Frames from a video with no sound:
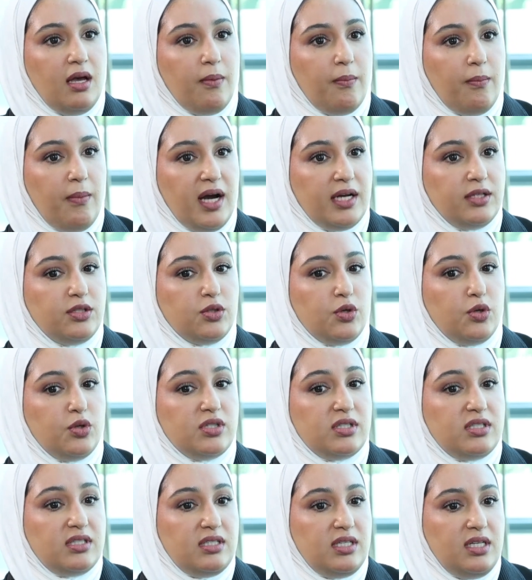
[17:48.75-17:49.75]
might
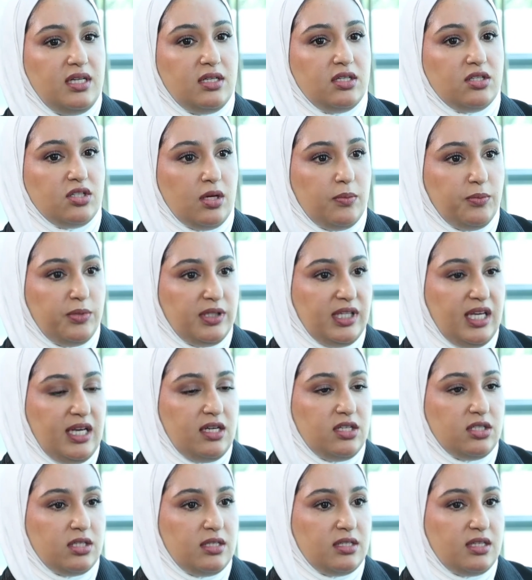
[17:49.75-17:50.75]
cause serious
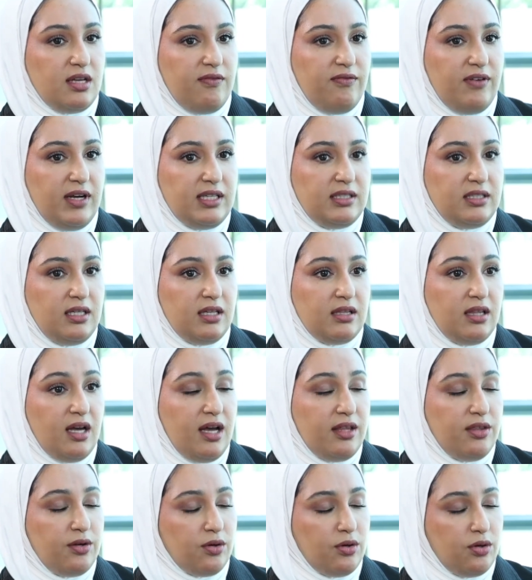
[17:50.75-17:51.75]
complications affecting the
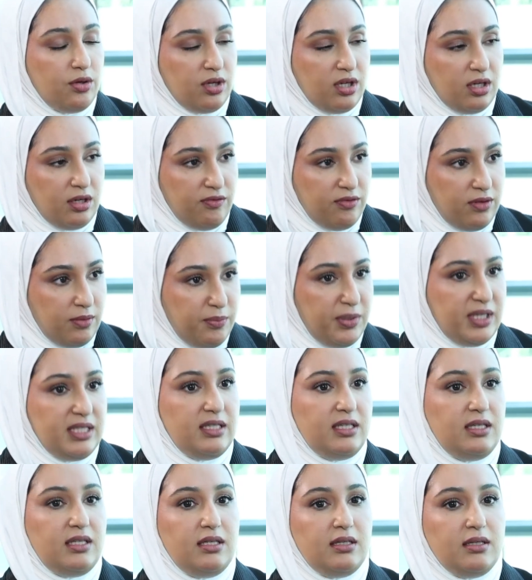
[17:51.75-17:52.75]
other organ of the
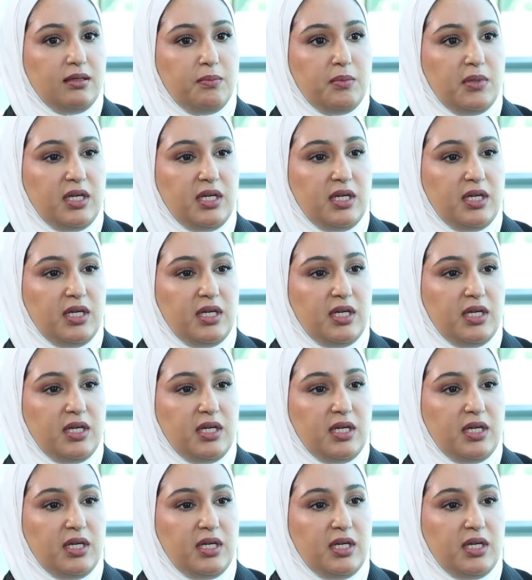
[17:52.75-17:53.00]
body,